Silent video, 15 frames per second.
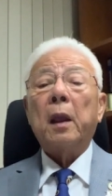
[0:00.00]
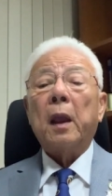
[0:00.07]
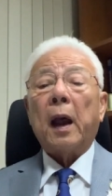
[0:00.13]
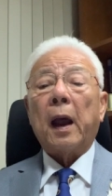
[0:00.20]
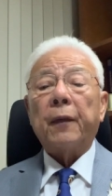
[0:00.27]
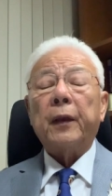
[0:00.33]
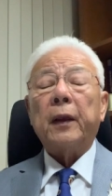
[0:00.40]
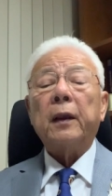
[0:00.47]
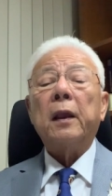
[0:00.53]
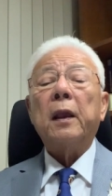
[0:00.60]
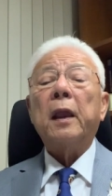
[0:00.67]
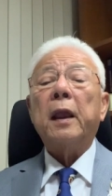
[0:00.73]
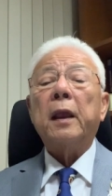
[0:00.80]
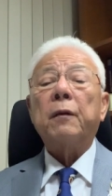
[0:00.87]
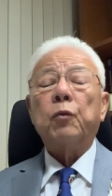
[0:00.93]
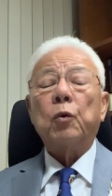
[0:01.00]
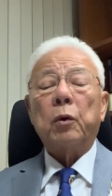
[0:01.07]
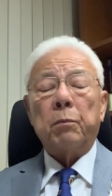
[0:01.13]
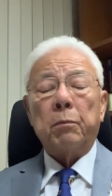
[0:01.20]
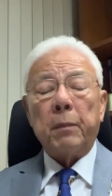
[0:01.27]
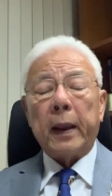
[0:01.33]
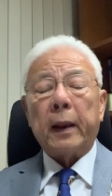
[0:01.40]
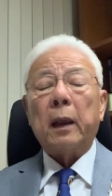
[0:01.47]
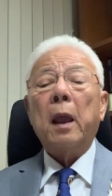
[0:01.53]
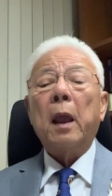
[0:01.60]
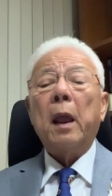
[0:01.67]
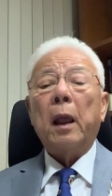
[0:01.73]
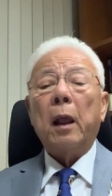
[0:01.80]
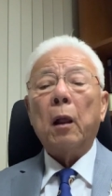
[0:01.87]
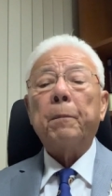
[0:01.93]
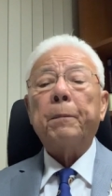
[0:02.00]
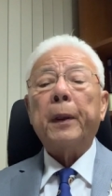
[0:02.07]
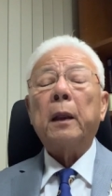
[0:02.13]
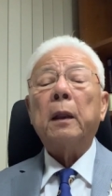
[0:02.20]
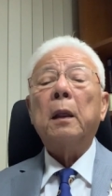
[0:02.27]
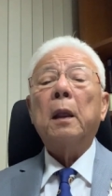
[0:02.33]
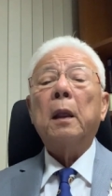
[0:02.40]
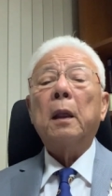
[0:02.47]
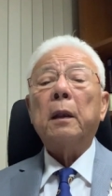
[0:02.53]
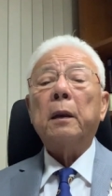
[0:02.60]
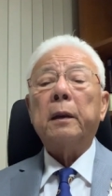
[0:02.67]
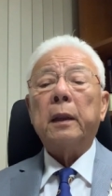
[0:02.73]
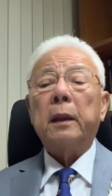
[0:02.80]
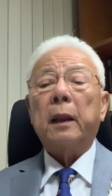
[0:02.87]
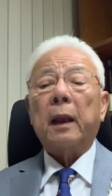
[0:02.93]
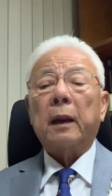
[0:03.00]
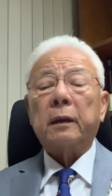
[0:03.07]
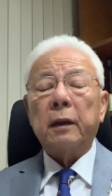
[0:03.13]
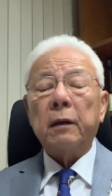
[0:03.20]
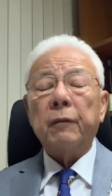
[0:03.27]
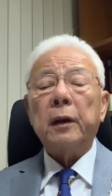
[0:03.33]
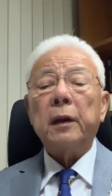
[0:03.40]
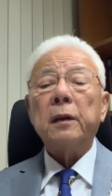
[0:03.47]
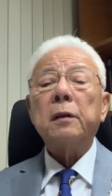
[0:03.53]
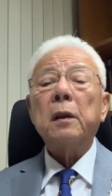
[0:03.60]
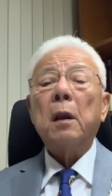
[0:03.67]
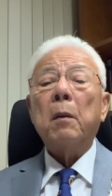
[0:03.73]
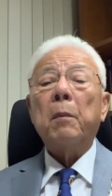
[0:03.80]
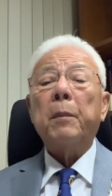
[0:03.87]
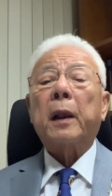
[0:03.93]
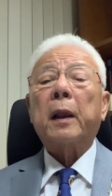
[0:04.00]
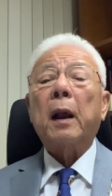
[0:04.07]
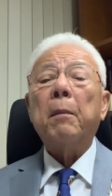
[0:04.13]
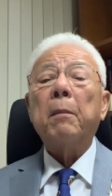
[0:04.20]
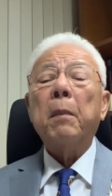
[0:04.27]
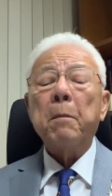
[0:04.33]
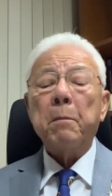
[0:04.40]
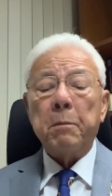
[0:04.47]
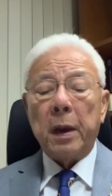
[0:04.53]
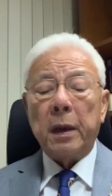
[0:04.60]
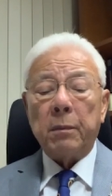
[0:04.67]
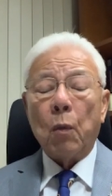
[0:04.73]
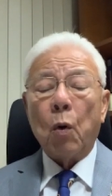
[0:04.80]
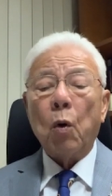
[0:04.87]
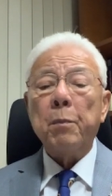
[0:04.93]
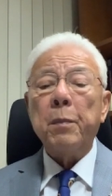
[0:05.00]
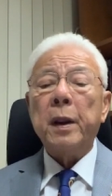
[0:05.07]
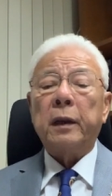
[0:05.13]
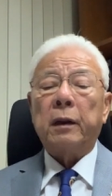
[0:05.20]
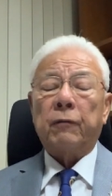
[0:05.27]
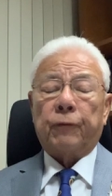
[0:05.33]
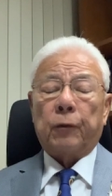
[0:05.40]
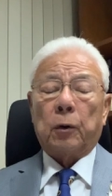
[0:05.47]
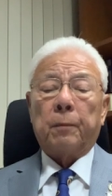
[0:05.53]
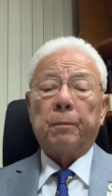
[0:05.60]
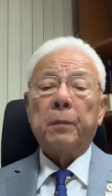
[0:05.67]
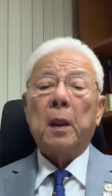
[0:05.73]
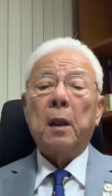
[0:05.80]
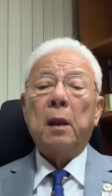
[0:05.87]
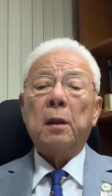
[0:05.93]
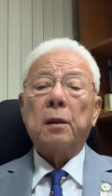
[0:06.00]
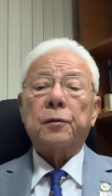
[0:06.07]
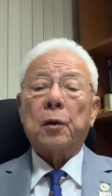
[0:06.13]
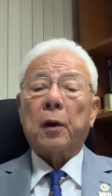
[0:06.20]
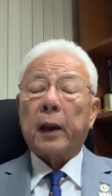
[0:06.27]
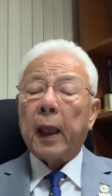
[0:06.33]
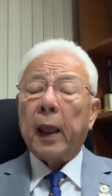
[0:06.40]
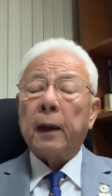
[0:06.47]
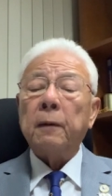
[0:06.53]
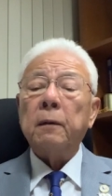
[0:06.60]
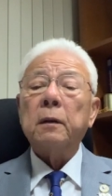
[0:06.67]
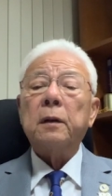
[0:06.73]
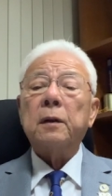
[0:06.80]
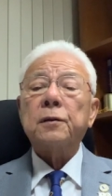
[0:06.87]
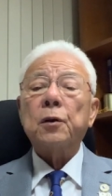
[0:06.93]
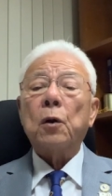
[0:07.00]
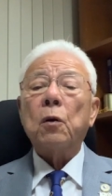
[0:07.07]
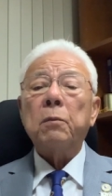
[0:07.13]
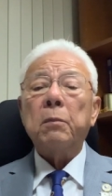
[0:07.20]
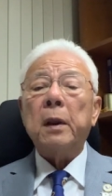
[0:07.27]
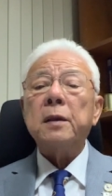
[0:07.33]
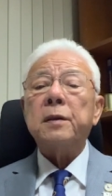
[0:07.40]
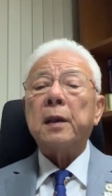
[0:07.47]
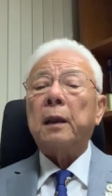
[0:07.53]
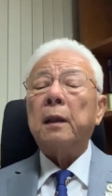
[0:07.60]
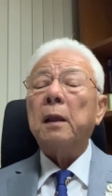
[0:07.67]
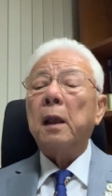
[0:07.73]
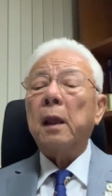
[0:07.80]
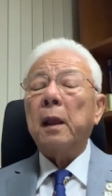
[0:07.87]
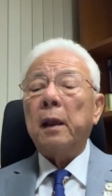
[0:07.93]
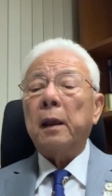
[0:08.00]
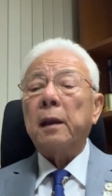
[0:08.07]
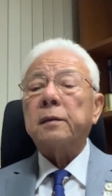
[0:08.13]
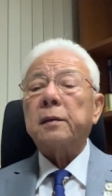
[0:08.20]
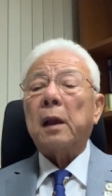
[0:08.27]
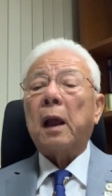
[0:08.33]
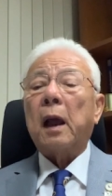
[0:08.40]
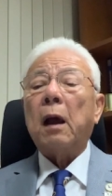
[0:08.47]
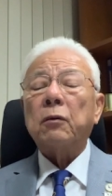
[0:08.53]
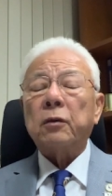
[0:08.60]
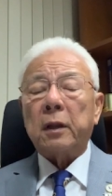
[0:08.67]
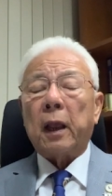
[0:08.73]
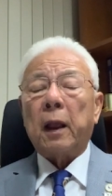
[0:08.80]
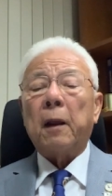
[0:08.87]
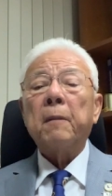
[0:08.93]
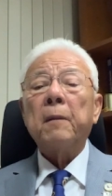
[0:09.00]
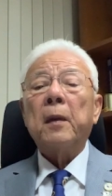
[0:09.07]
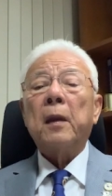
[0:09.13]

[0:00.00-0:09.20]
I think it would make helping the activities become mean more meaningful. So again, the zone meeting is out there